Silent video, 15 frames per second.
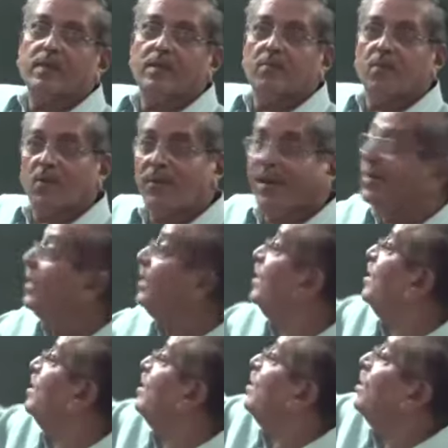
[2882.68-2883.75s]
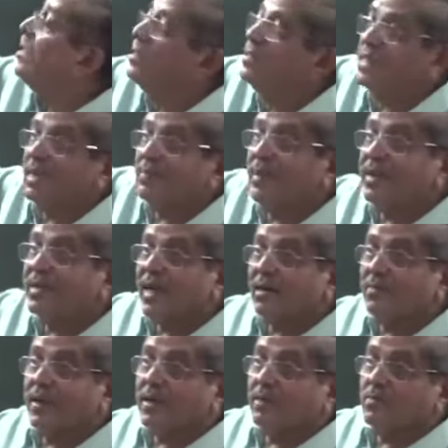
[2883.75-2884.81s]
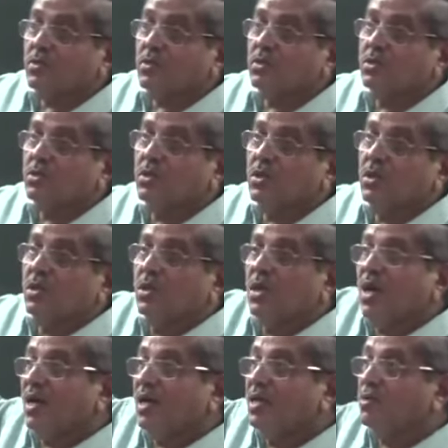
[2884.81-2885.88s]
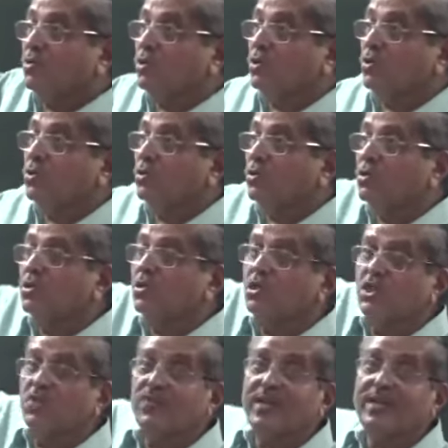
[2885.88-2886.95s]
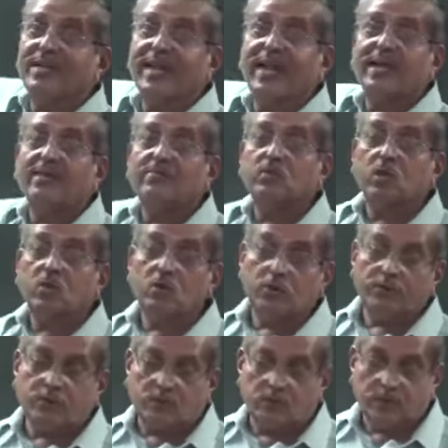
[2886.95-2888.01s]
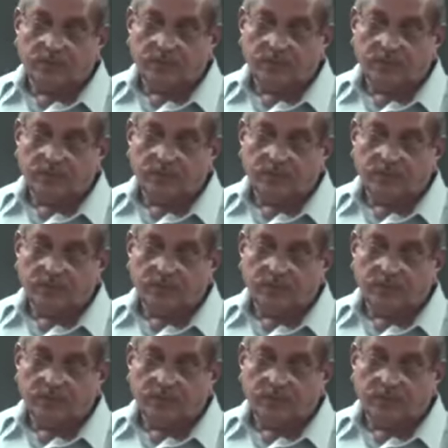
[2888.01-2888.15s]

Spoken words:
provided terminal carbon atoms are linked to different atoms or groups.